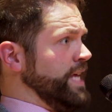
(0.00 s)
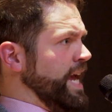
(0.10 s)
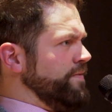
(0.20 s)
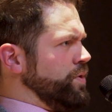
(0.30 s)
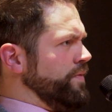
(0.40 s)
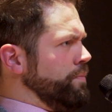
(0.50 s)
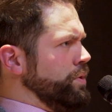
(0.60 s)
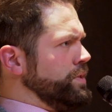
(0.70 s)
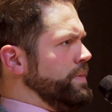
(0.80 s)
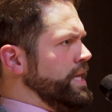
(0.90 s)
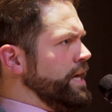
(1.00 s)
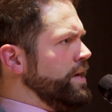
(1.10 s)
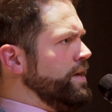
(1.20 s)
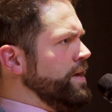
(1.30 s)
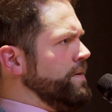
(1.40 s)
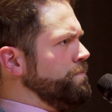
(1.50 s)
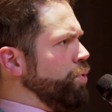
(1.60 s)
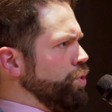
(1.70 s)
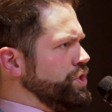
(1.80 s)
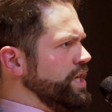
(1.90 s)
They have sort of a multimedia
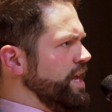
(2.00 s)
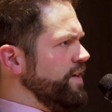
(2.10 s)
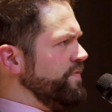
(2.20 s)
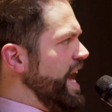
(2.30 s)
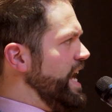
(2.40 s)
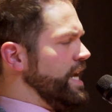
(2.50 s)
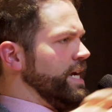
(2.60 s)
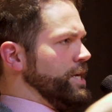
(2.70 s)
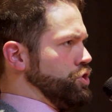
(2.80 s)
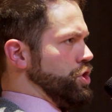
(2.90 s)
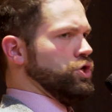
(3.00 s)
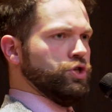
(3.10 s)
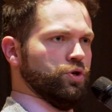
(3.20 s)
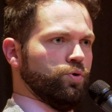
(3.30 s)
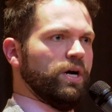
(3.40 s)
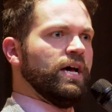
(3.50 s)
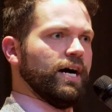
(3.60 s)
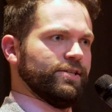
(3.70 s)
portion of that in addition to